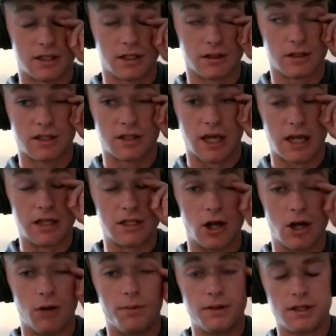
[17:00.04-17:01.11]
to change and
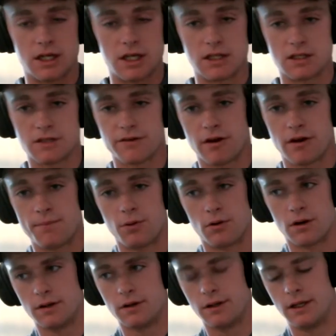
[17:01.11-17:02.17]
open to change is very
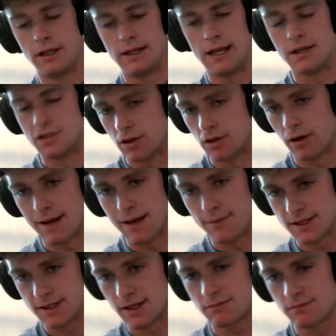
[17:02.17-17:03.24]
important. Instagram
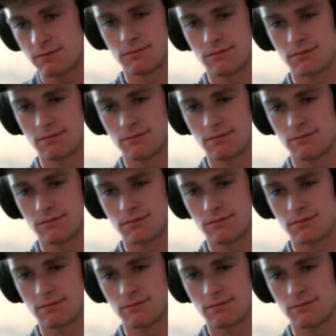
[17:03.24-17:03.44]
was a